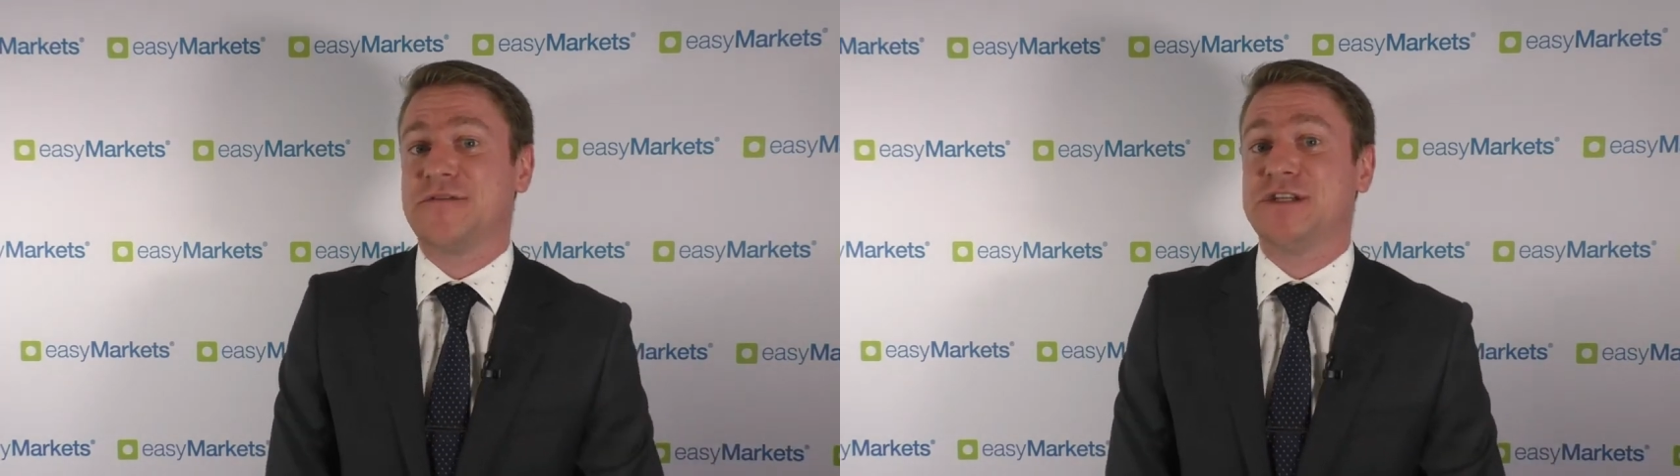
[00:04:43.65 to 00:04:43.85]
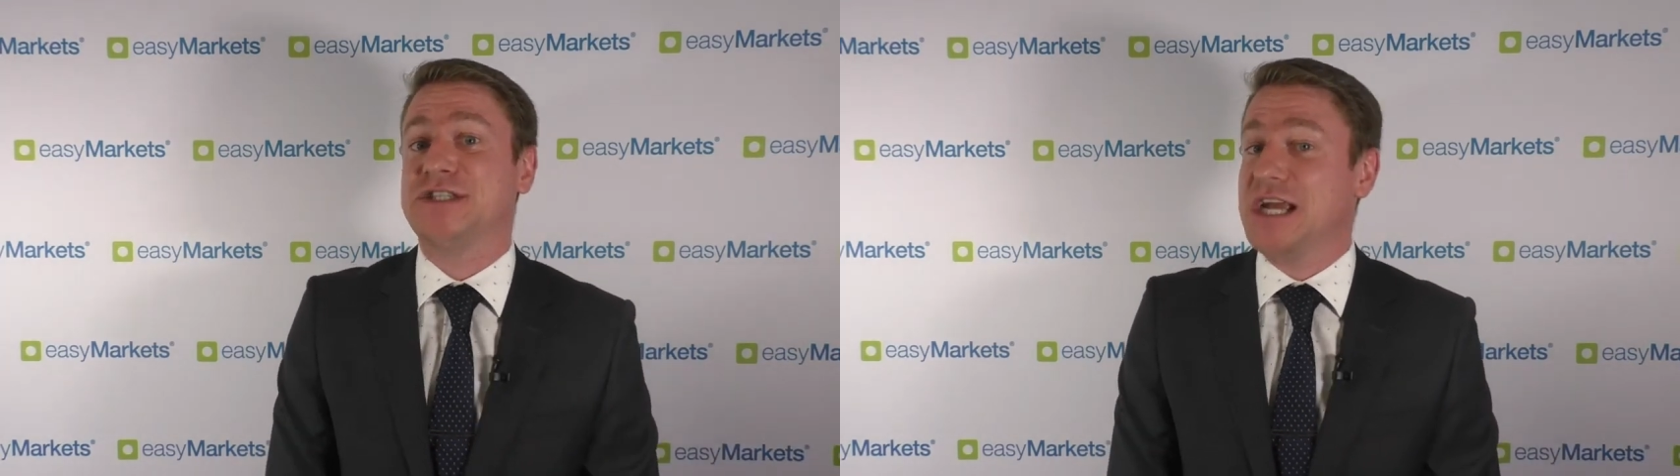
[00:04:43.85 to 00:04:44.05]

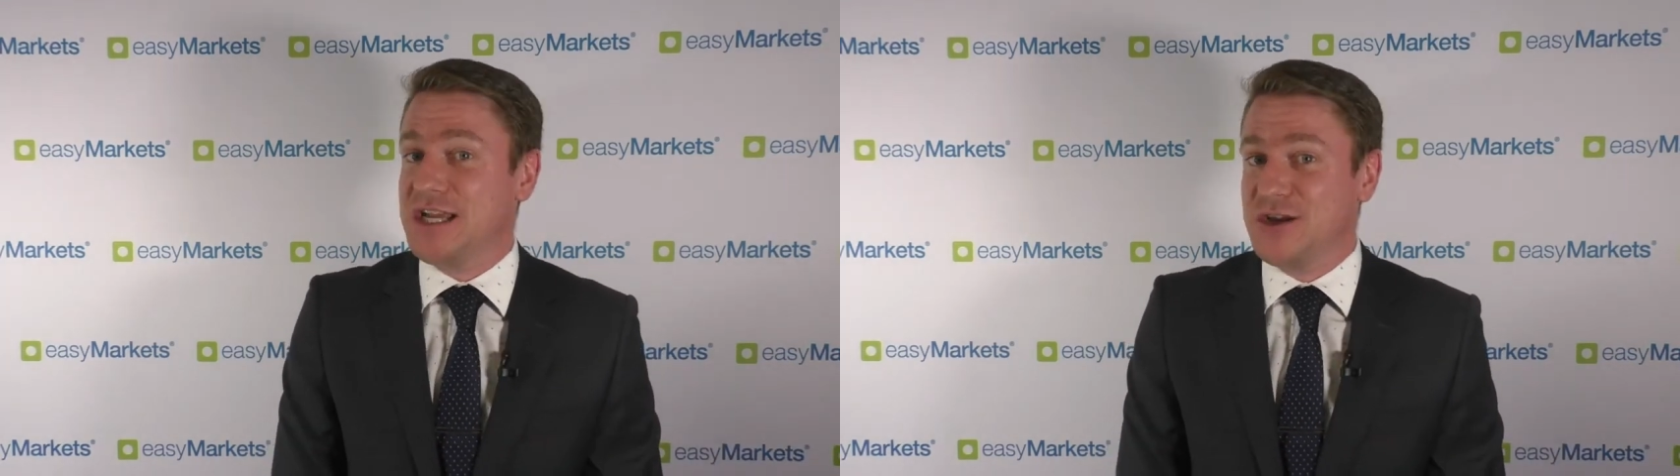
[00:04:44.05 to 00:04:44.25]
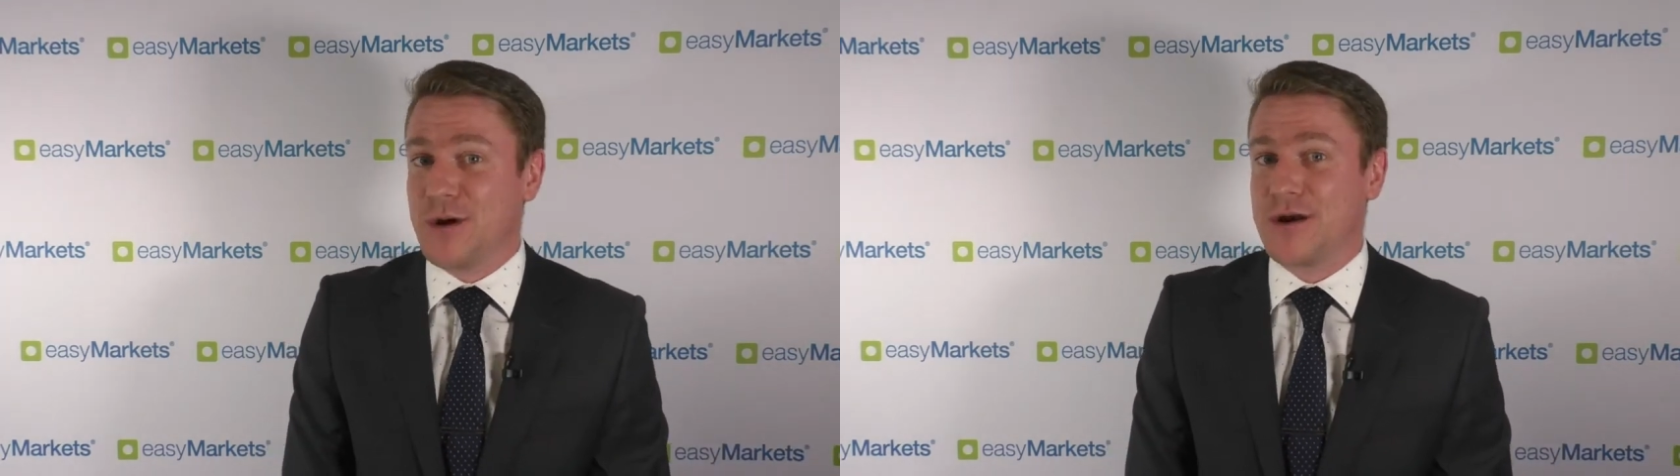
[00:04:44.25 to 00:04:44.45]
of a
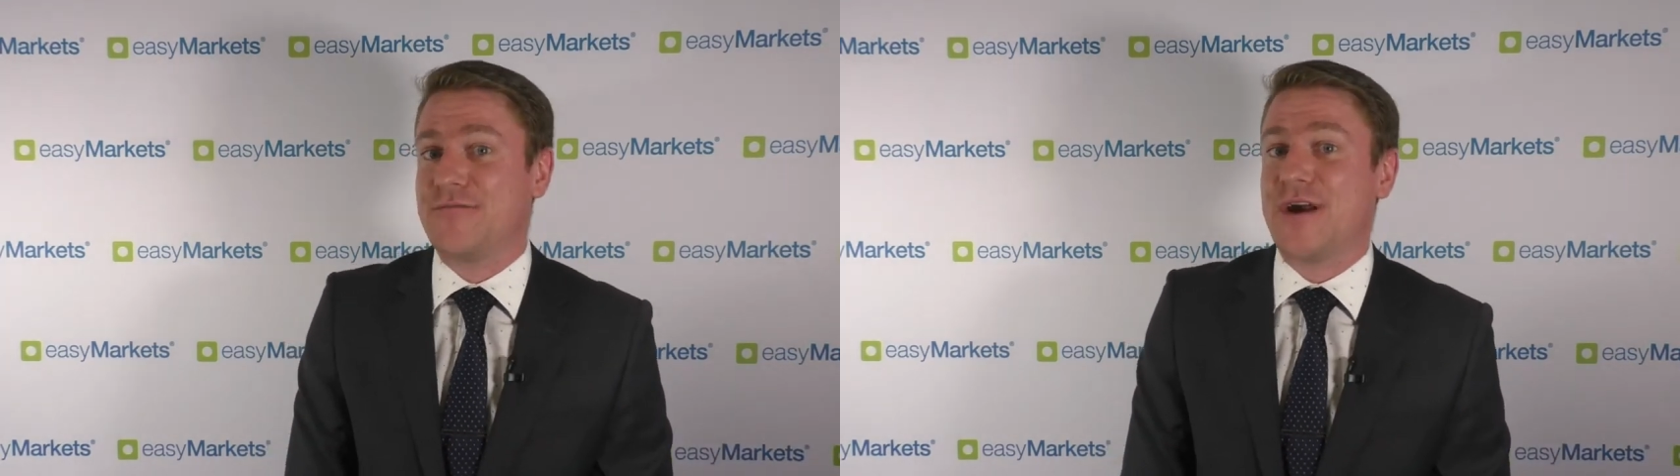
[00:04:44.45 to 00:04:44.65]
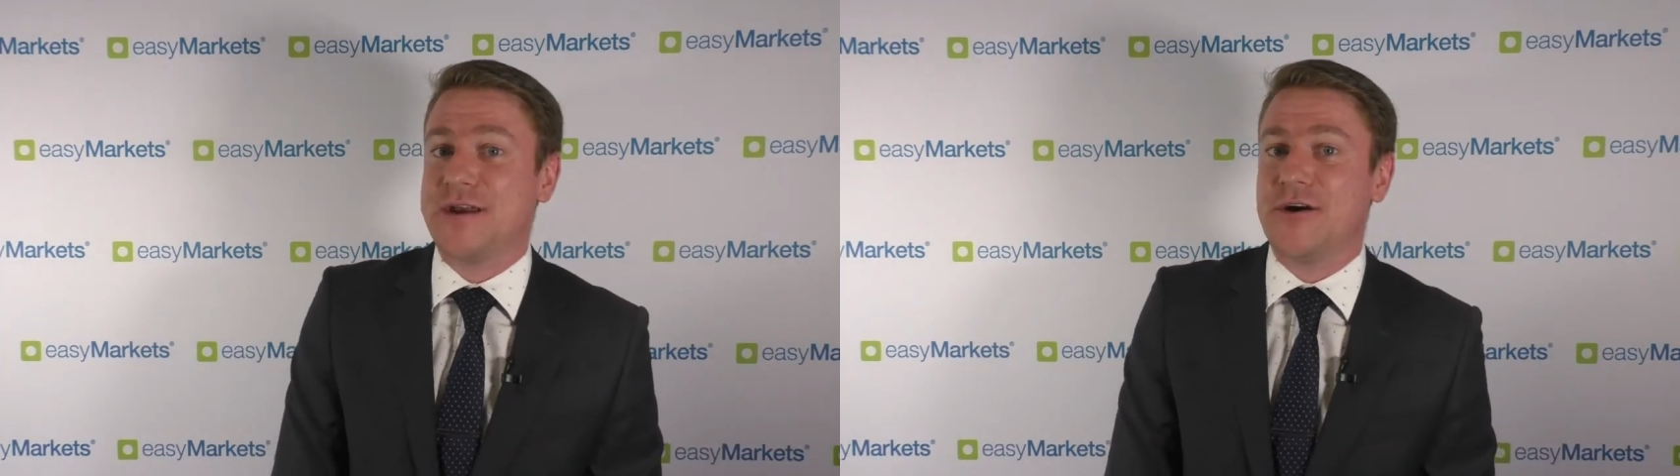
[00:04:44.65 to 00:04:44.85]
January
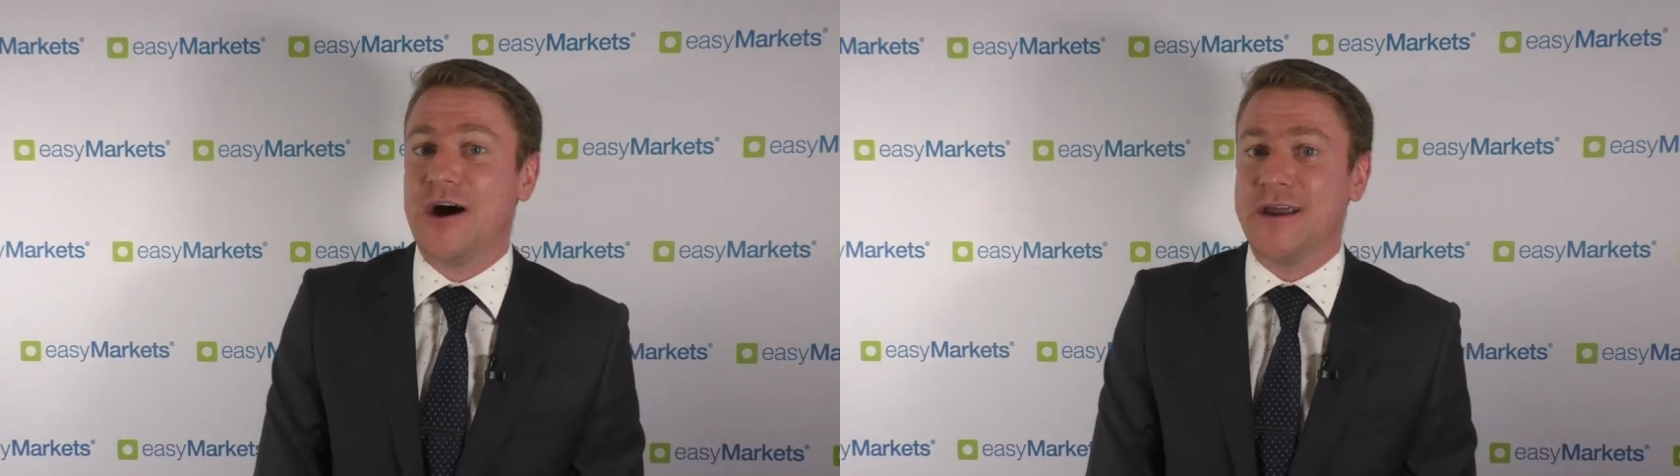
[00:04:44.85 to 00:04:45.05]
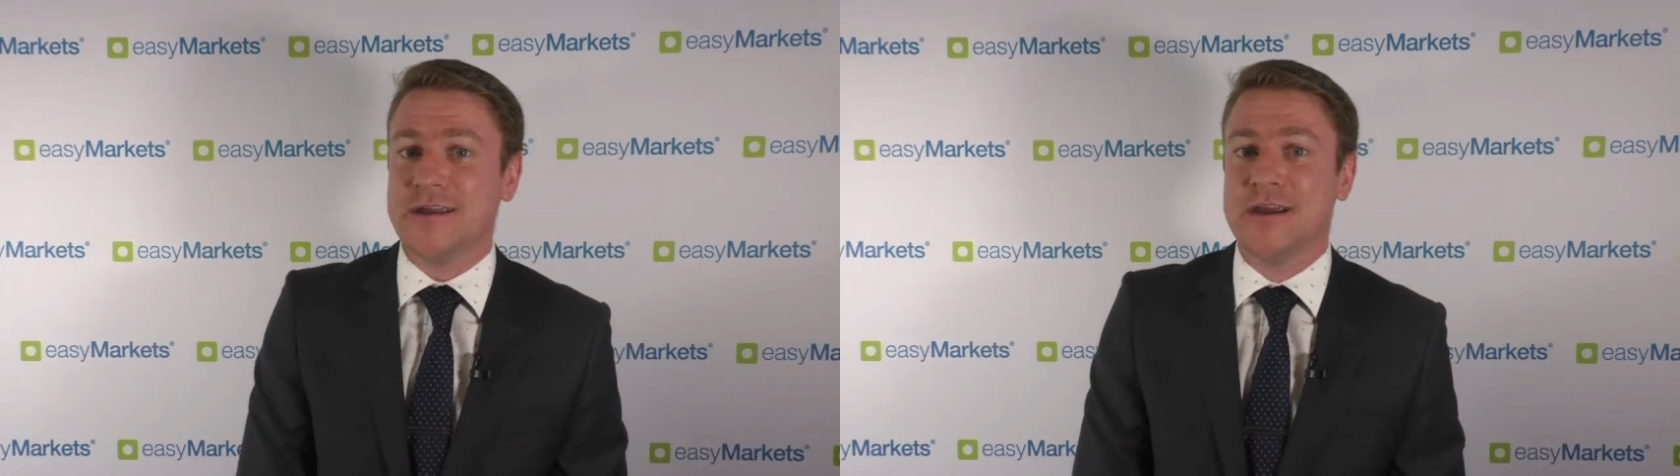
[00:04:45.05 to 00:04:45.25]
rate
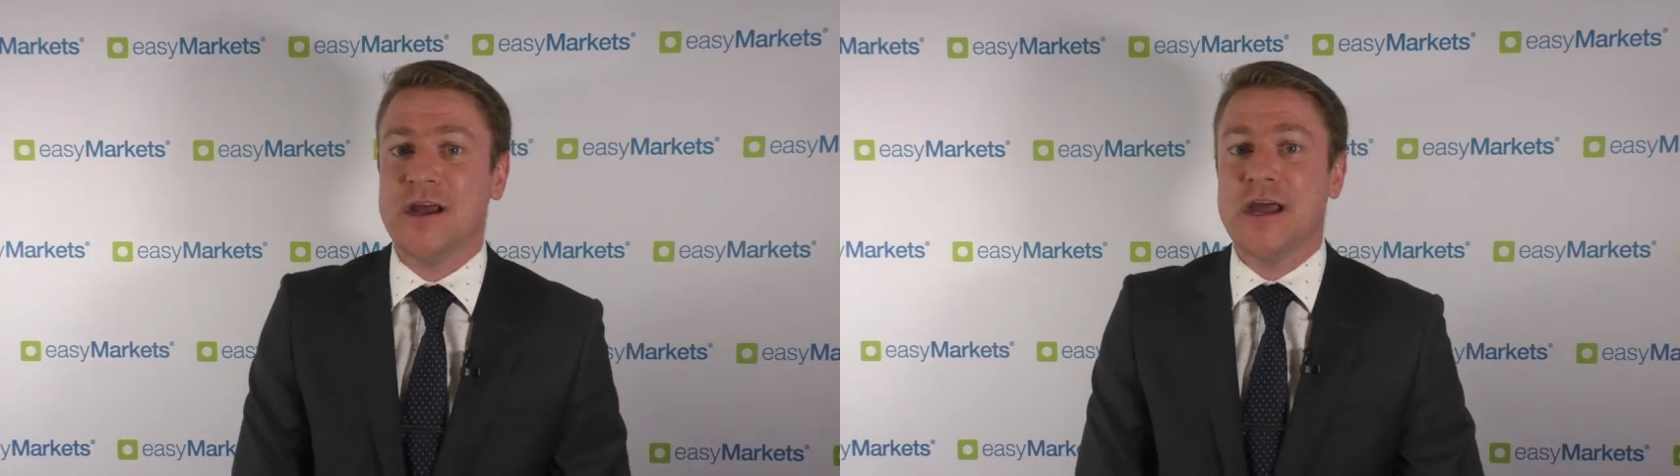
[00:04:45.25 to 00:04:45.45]
hike.